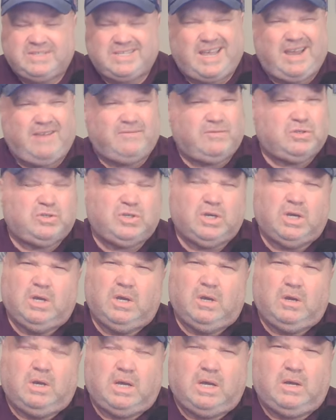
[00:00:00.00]
His average
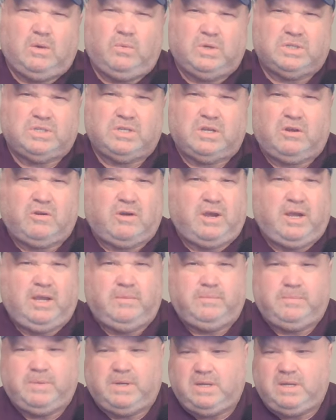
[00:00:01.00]
uh, wasn't great,